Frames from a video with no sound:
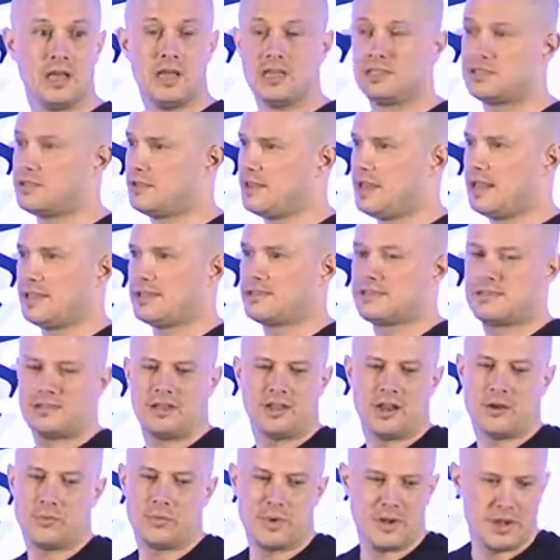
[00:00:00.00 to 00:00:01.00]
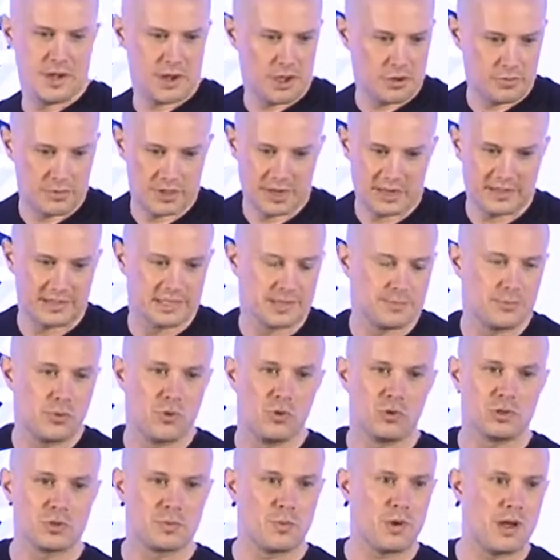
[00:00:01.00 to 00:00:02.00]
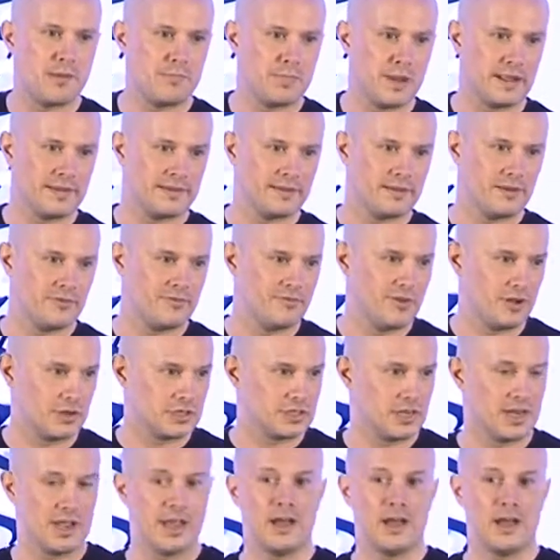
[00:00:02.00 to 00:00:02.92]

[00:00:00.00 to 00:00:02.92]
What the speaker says: So that's, we know that it supports white blood cell function.